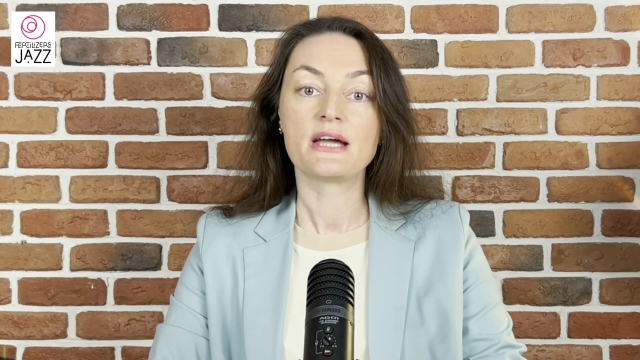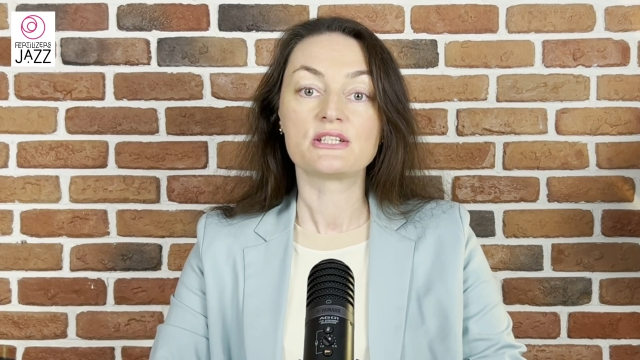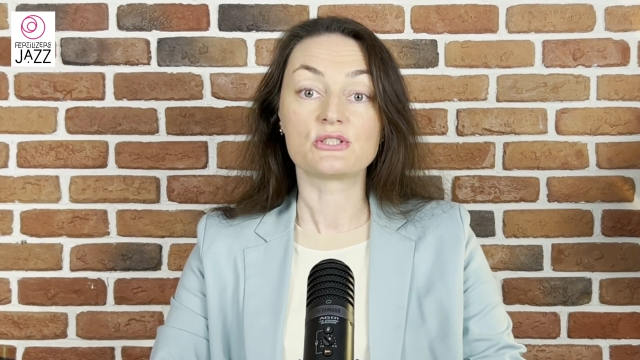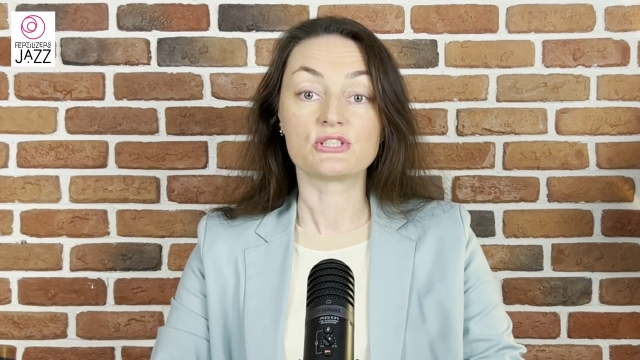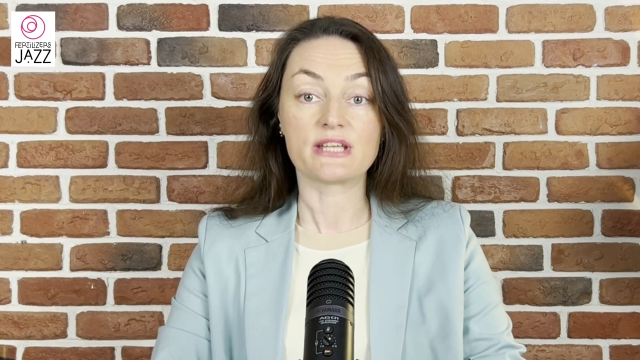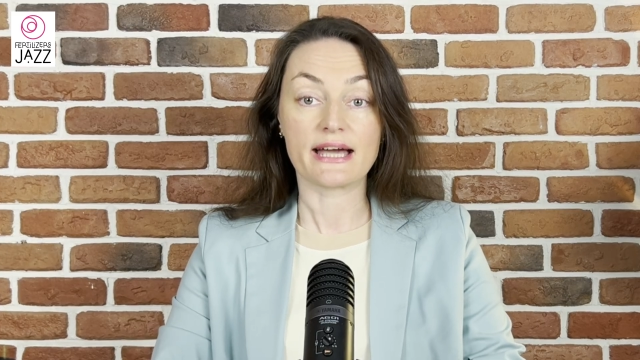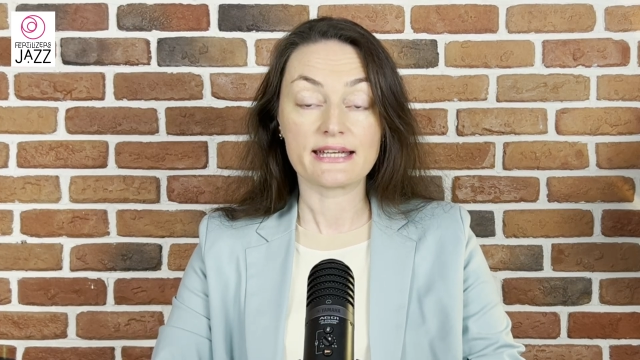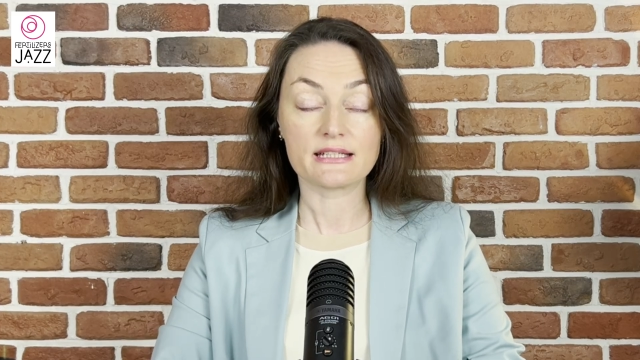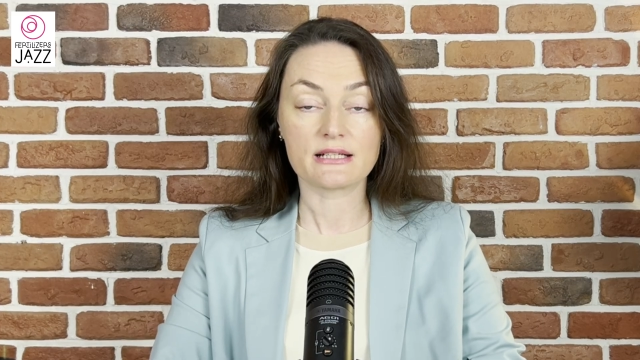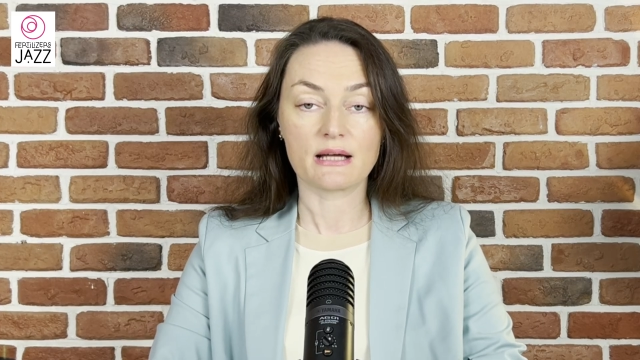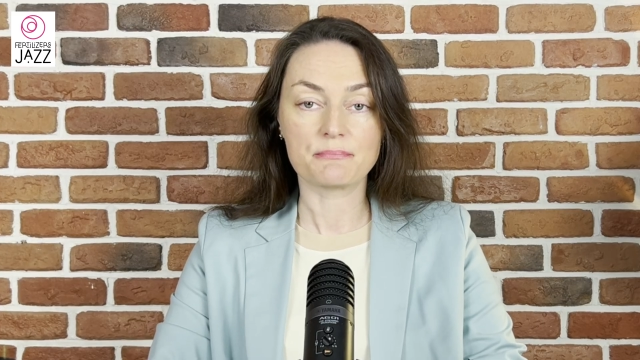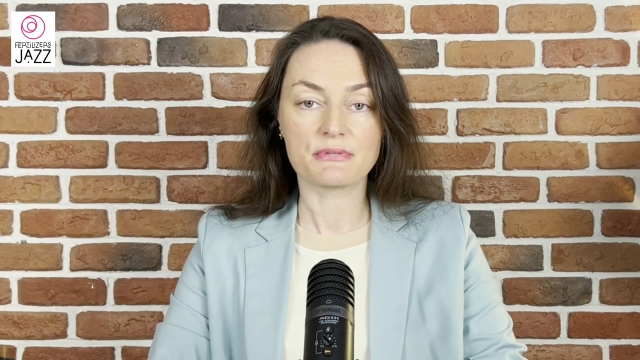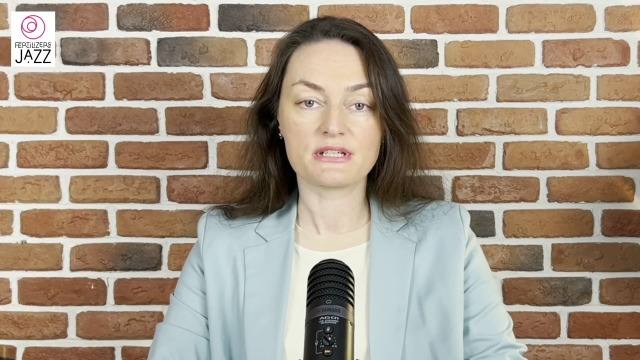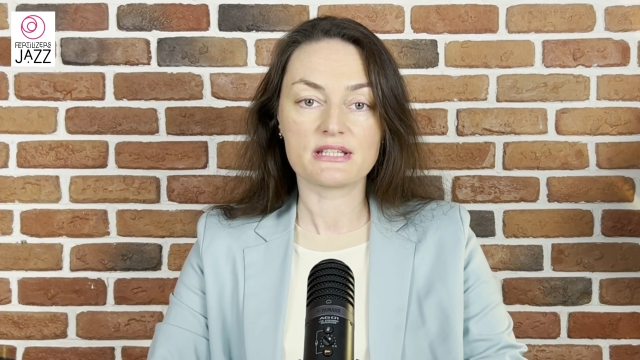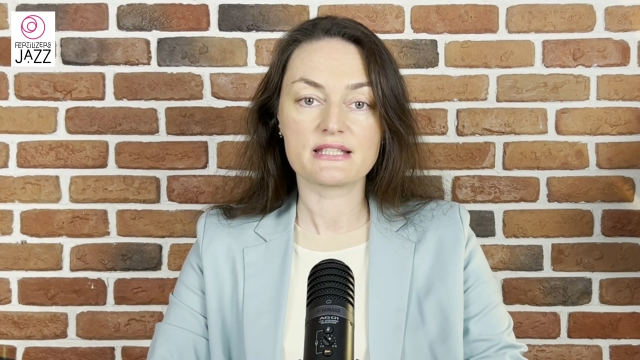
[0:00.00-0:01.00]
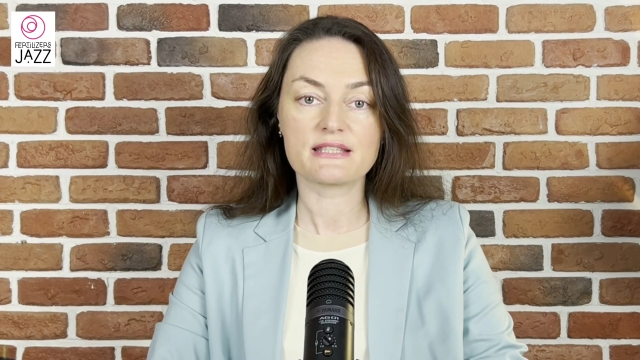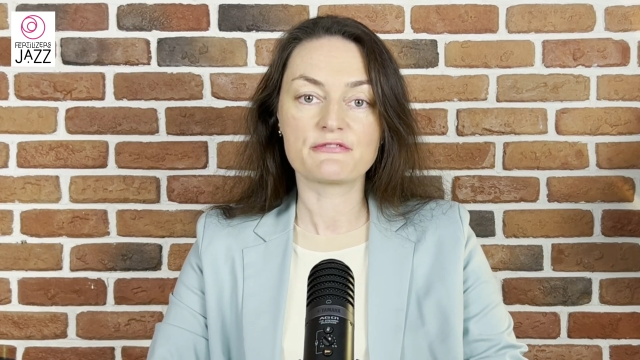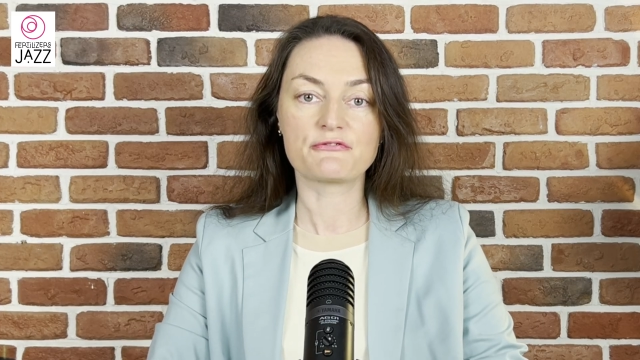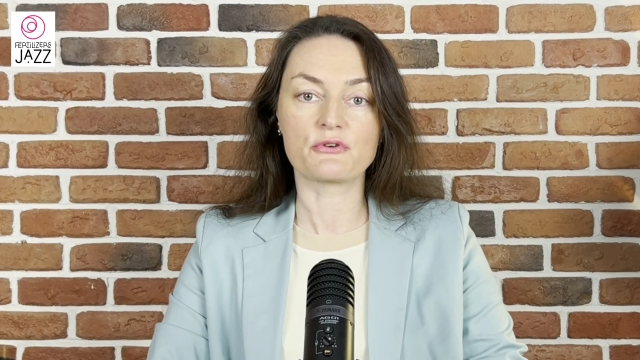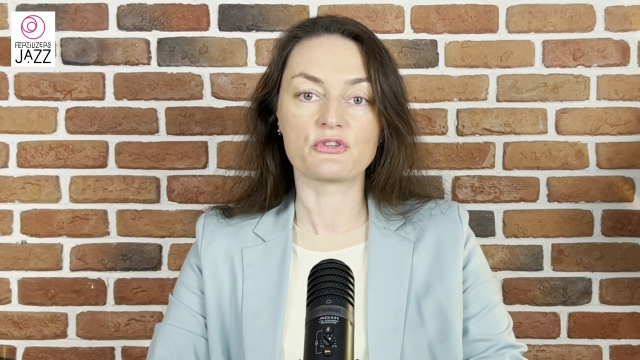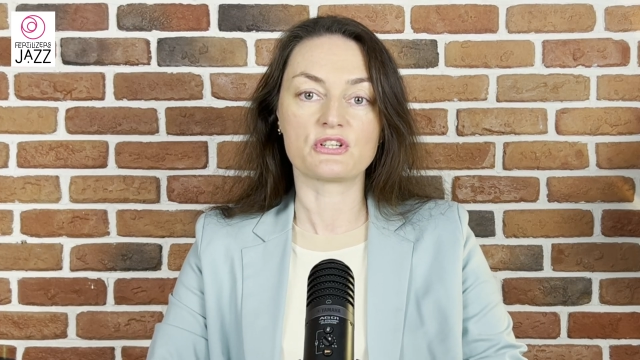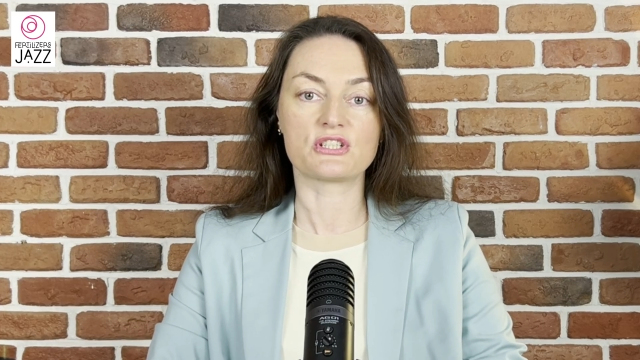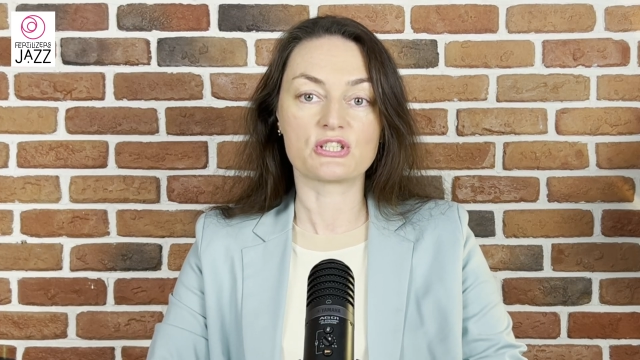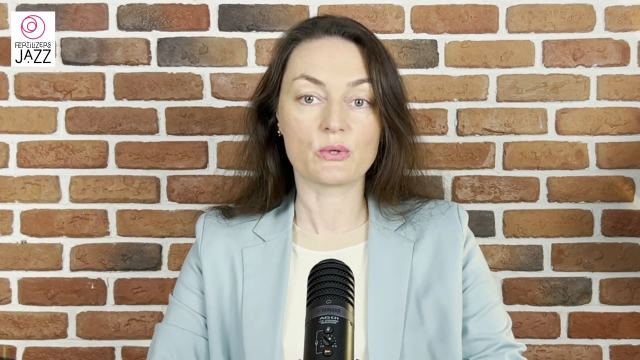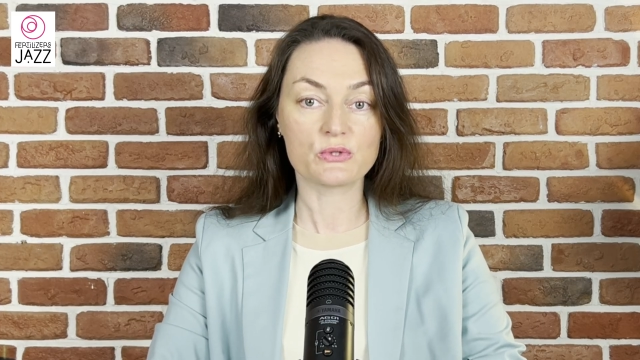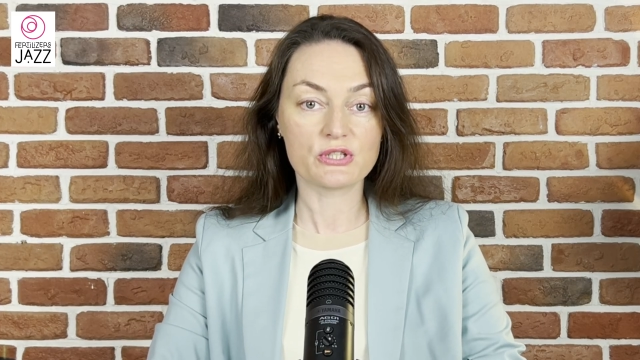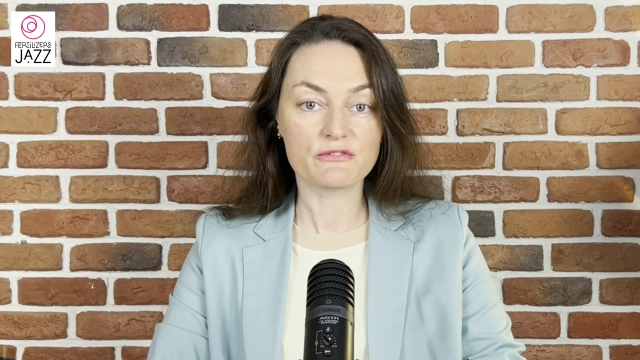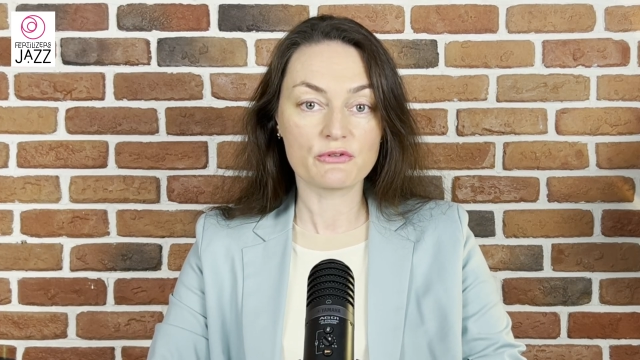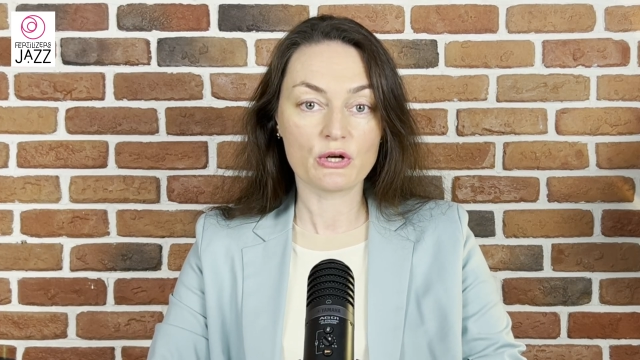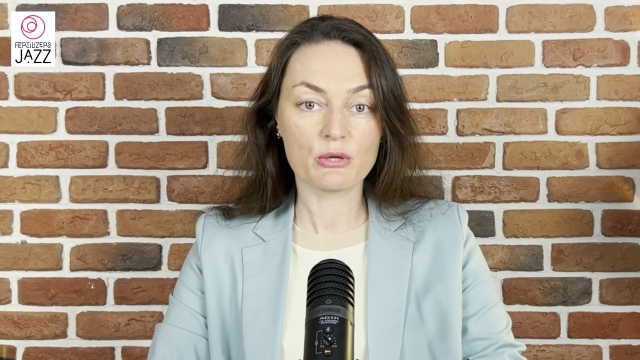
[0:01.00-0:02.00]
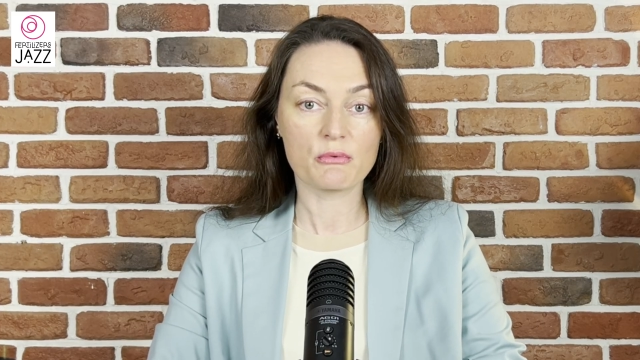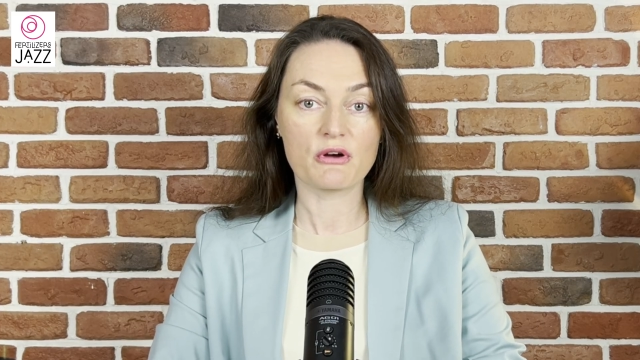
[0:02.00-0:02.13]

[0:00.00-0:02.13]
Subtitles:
to 9 companies for the total volume